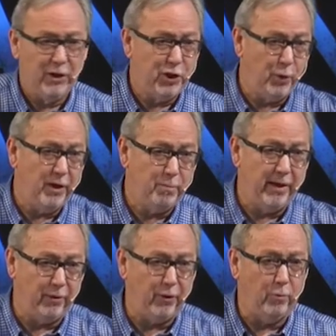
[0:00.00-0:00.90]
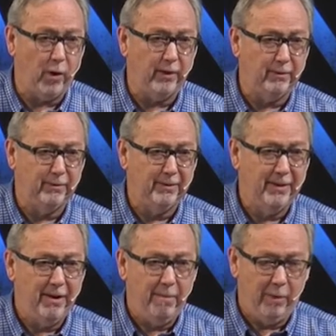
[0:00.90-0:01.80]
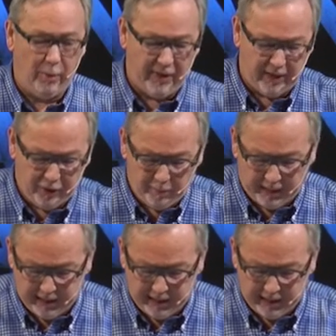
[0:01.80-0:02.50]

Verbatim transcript: Two is better than one, but when that other buddy